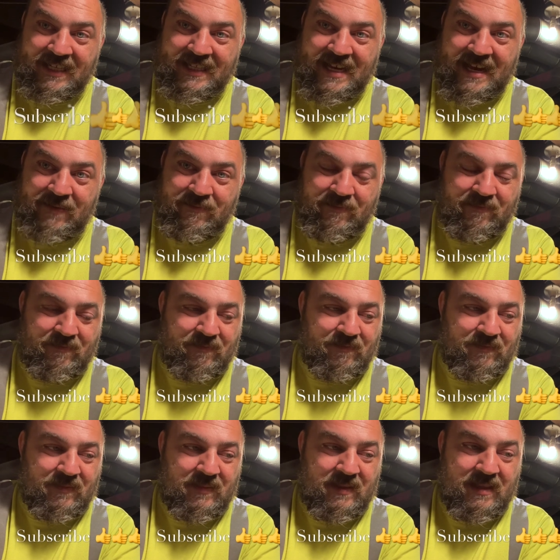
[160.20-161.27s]
that?
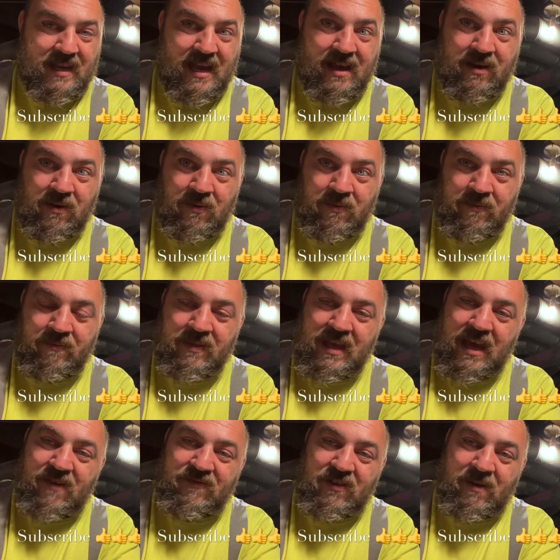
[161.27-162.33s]
Now,
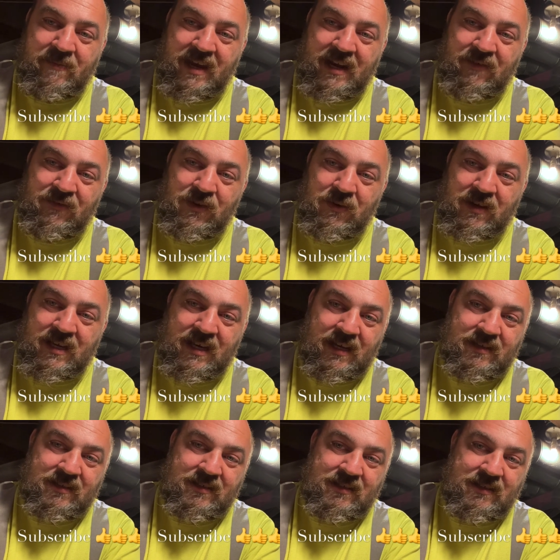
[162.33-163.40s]
after I made a few
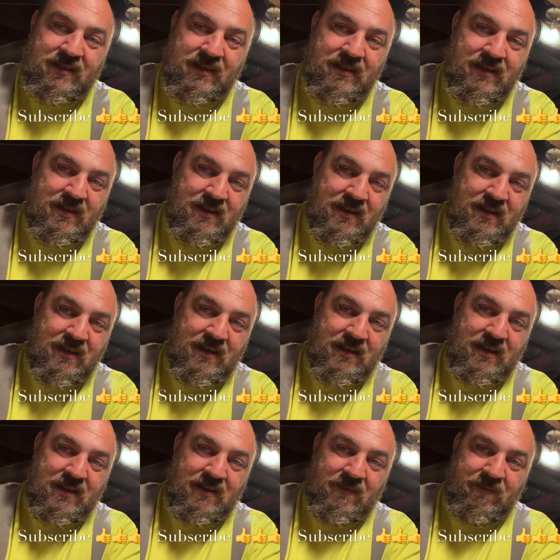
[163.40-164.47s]
cuts,
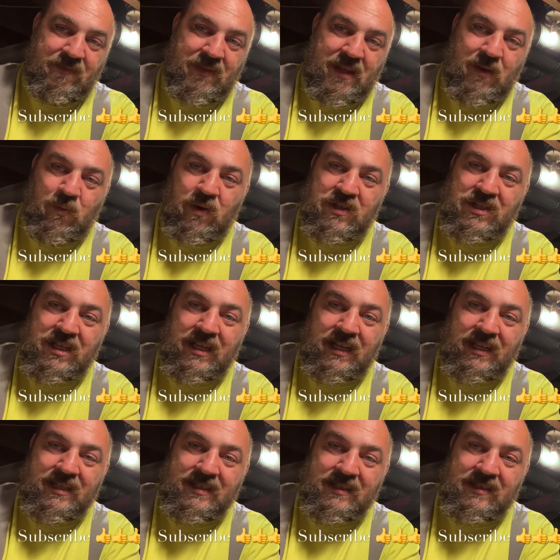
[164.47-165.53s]
I want you to
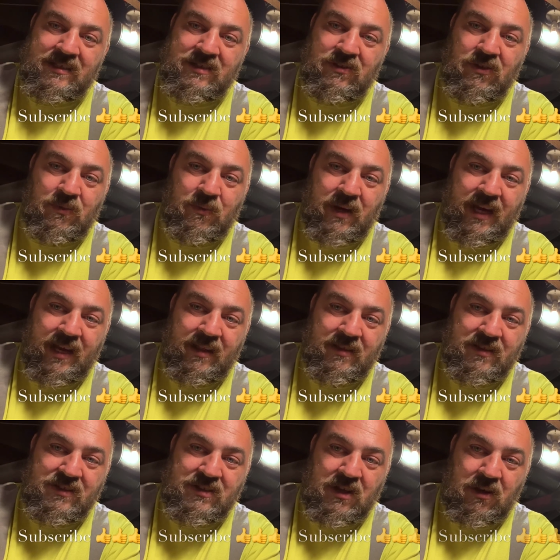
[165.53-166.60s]
listen to the way
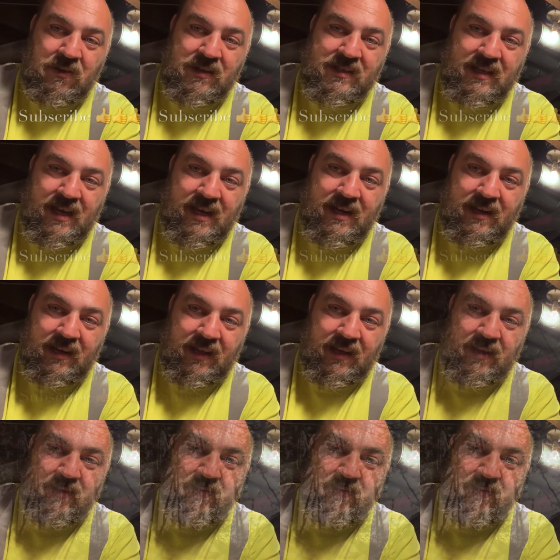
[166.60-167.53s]
the saw is idling.